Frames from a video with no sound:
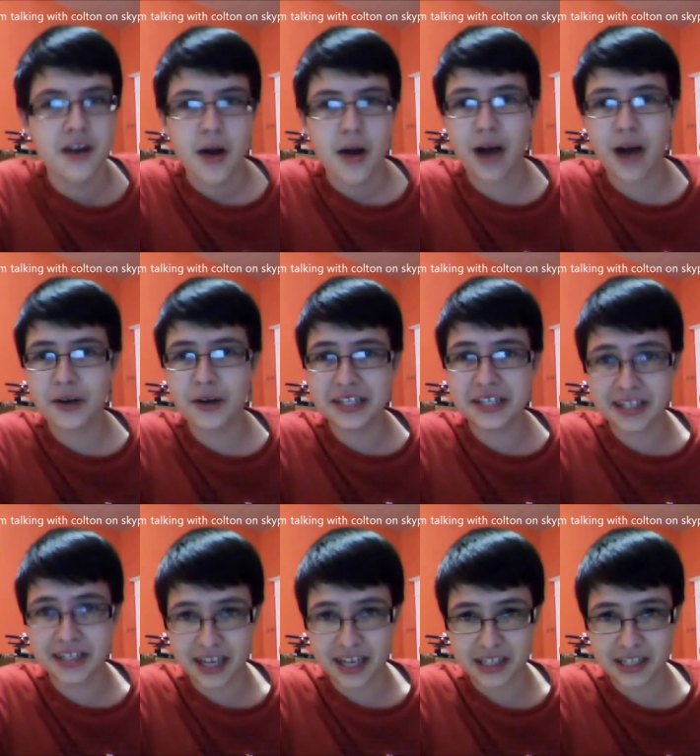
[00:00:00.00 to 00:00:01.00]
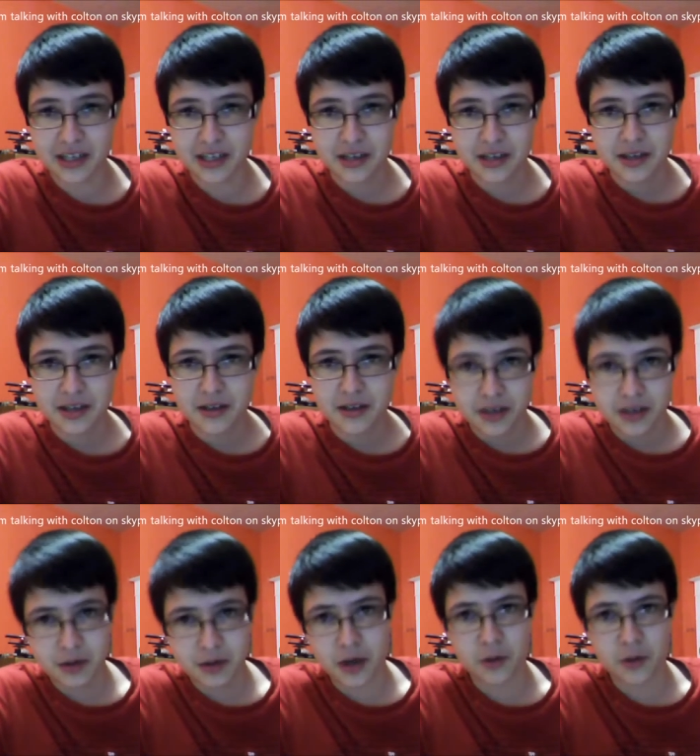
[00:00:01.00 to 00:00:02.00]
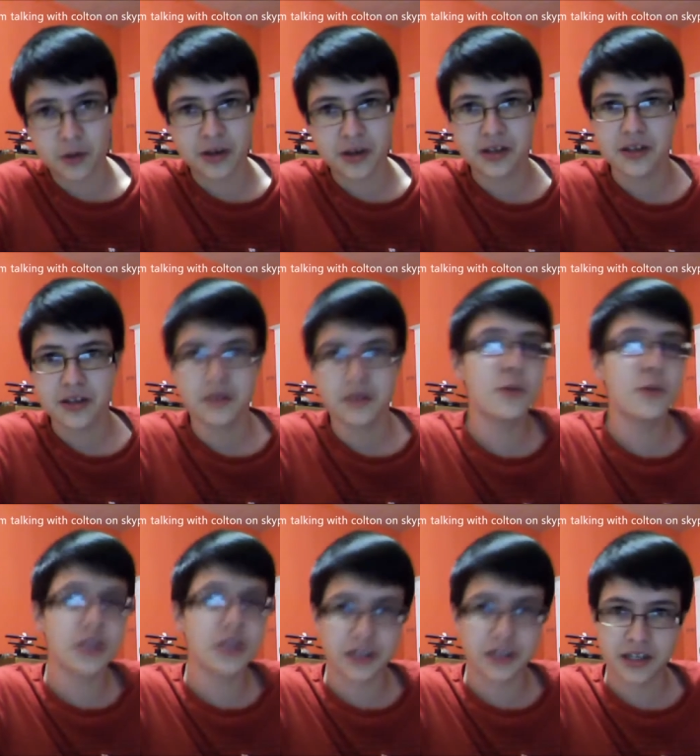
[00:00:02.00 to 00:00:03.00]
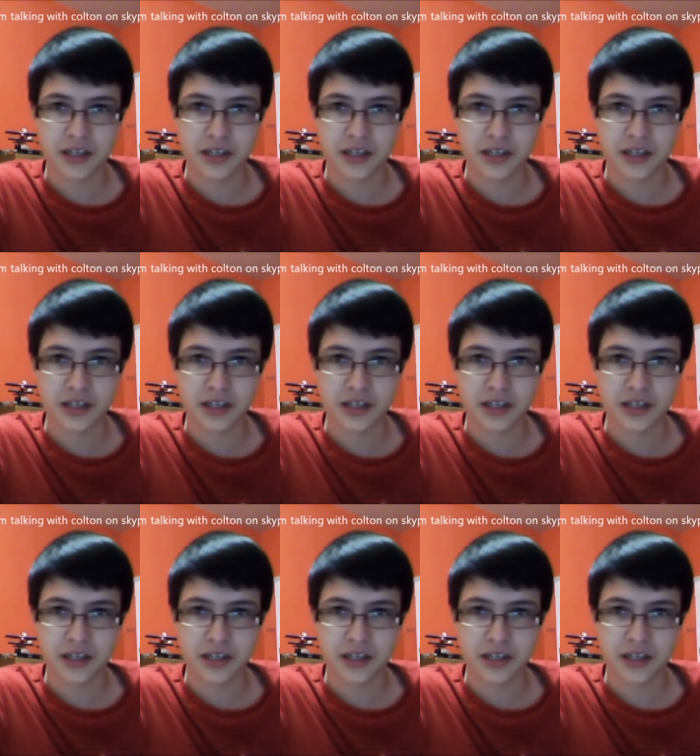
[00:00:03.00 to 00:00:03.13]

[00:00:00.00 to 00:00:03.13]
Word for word: how I did that. You know, the whooshing.